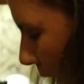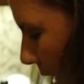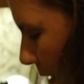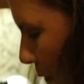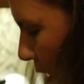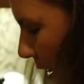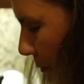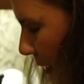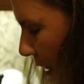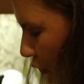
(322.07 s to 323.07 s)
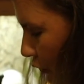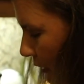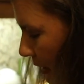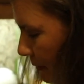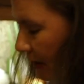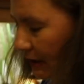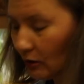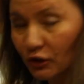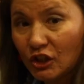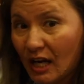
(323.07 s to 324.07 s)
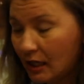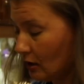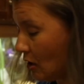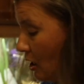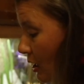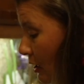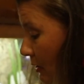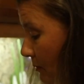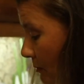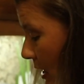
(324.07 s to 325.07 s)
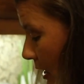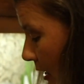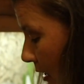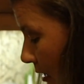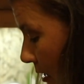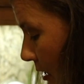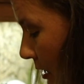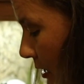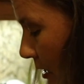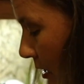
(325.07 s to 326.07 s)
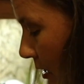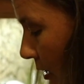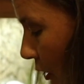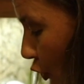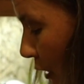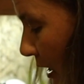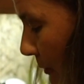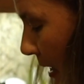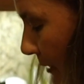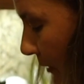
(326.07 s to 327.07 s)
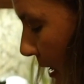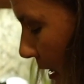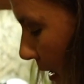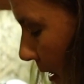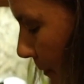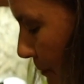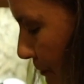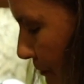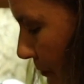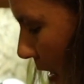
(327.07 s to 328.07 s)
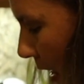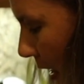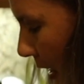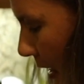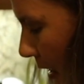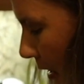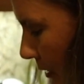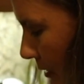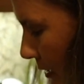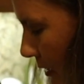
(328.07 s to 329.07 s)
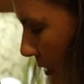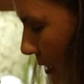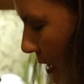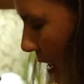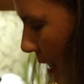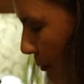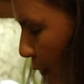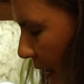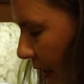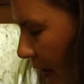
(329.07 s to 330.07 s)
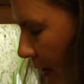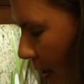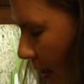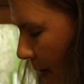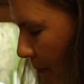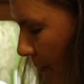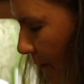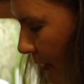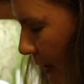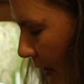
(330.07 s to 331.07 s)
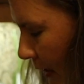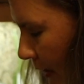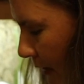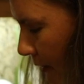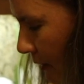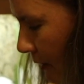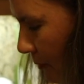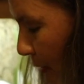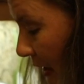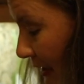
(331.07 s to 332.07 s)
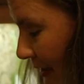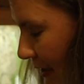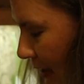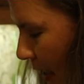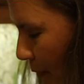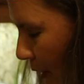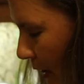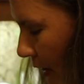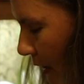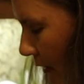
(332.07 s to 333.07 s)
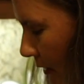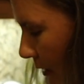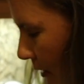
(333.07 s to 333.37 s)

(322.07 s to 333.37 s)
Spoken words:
I want to make sure that I'm still checking on my cream and vanilla, and I'm breaking up the vanilla beans that I put in